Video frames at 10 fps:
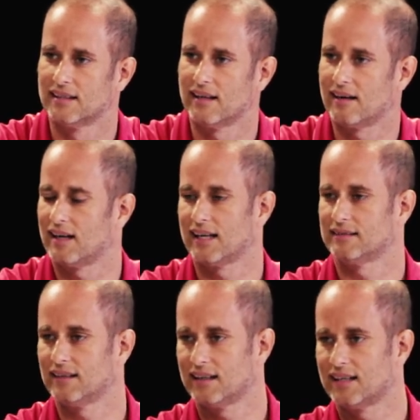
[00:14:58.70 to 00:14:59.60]
Now,
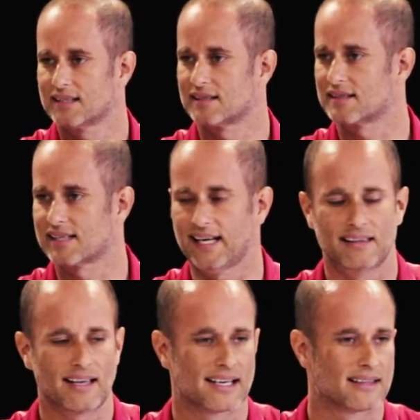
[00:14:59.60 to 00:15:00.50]
it doesn't say
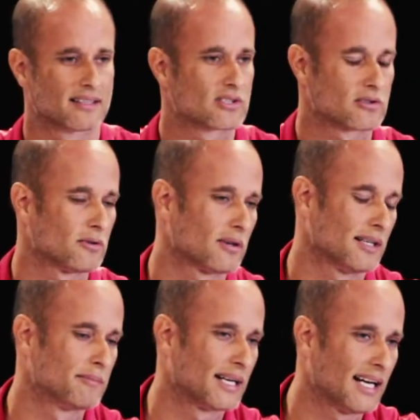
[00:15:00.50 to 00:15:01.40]
that in the
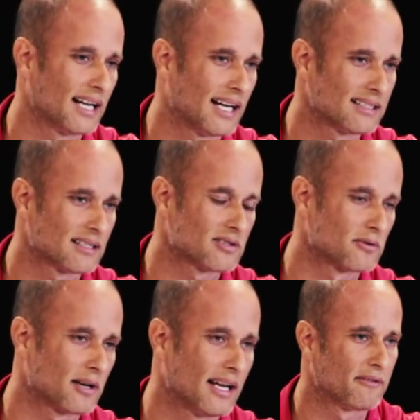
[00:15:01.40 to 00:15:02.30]
story, but I just
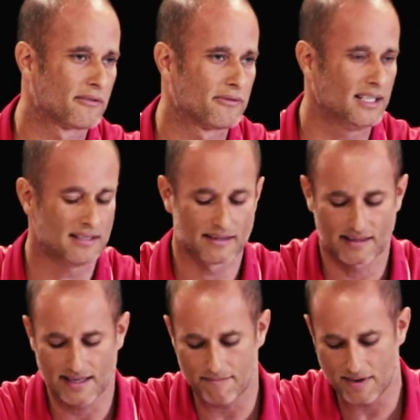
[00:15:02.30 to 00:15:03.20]
sort a feeling
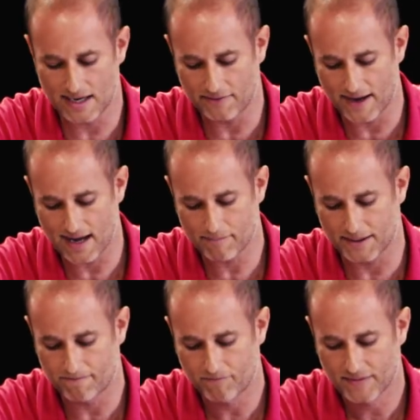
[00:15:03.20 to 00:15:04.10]
that that might have
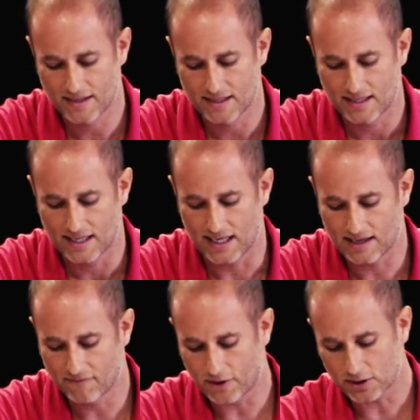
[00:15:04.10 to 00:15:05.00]
happened. And
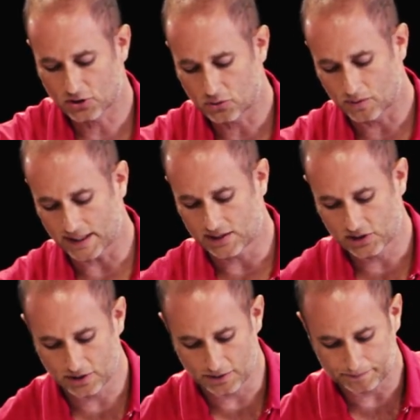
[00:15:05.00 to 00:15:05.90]
in verse
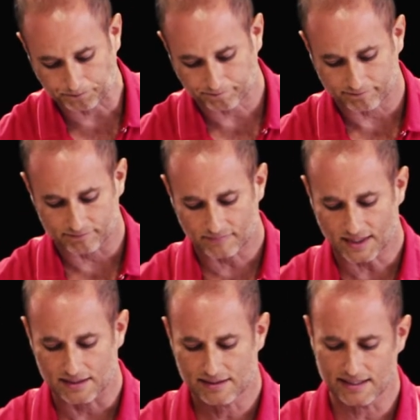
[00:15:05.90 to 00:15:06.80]
22,
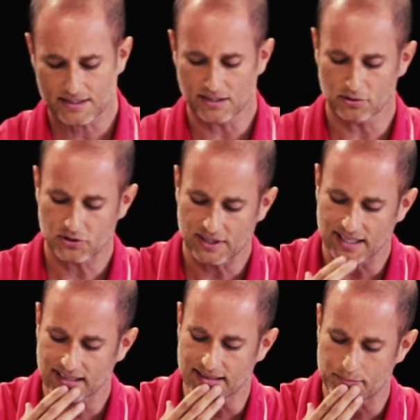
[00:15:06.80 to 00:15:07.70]
it says, don't
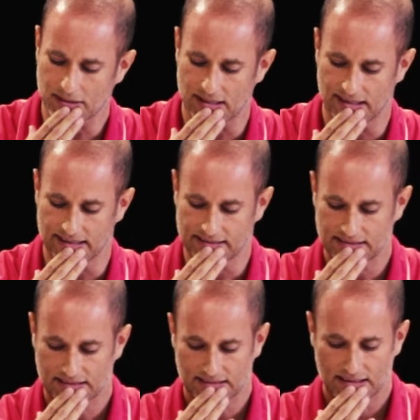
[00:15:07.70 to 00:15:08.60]
shed any blood.
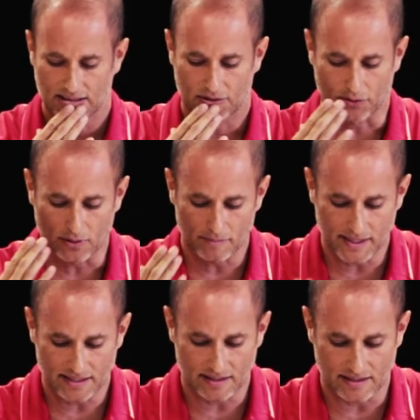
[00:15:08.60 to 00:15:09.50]
Throw
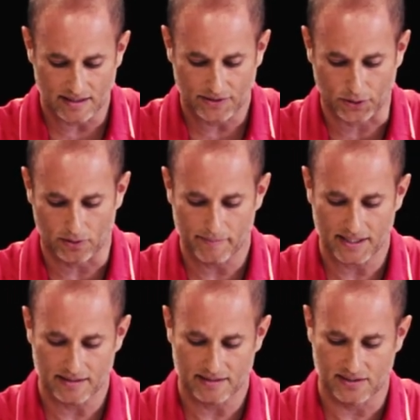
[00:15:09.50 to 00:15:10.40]
them
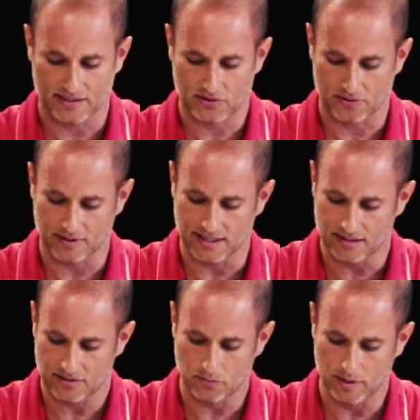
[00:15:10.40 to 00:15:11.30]
into the cistern,
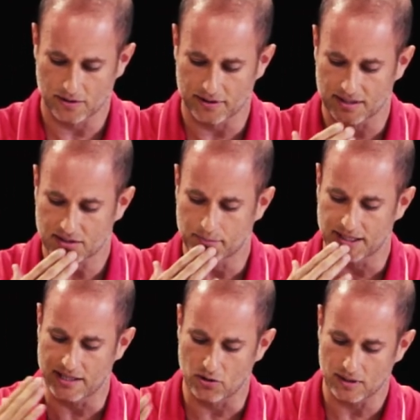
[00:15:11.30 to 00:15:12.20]
into the wilderness,
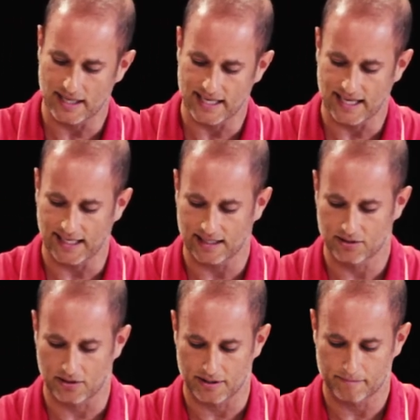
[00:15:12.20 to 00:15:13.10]
but don't lay a
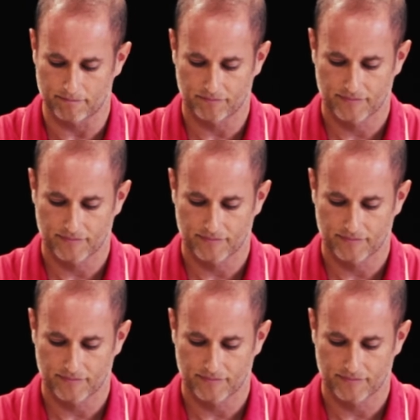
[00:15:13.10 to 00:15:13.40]
hand on them.